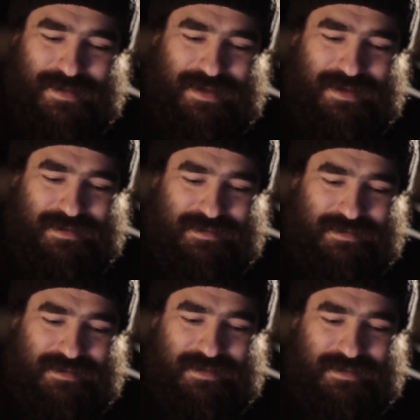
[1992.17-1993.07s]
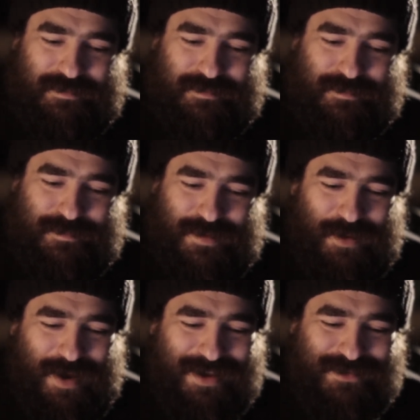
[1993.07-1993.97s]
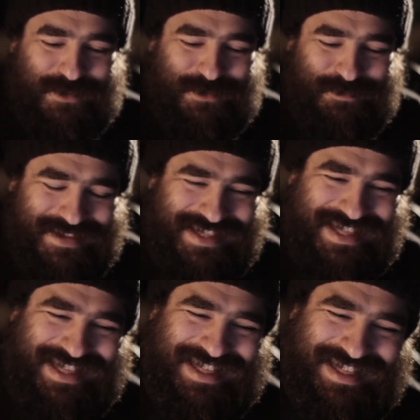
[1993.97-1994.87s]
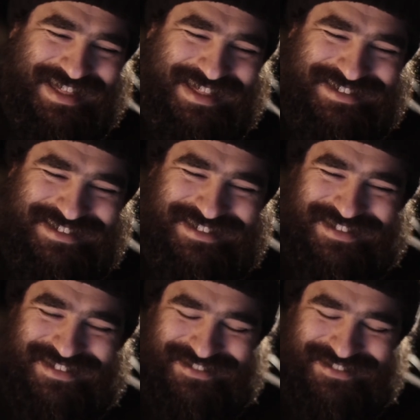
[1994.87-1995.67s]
And oh, hi George, just saw your